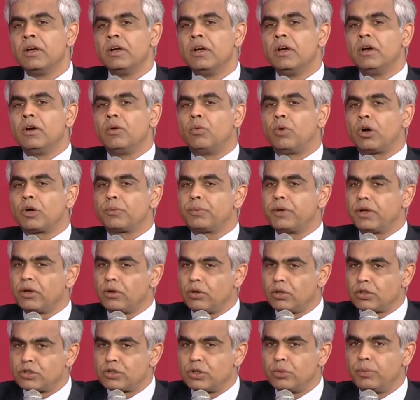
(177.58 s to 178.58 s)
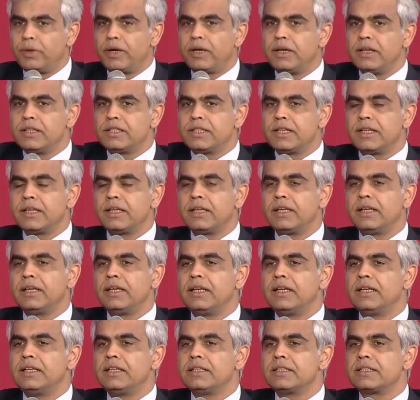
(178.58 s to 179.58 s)
What we're also witnessing
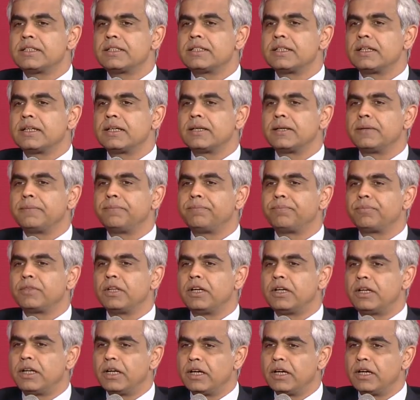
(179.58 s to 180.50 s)
is the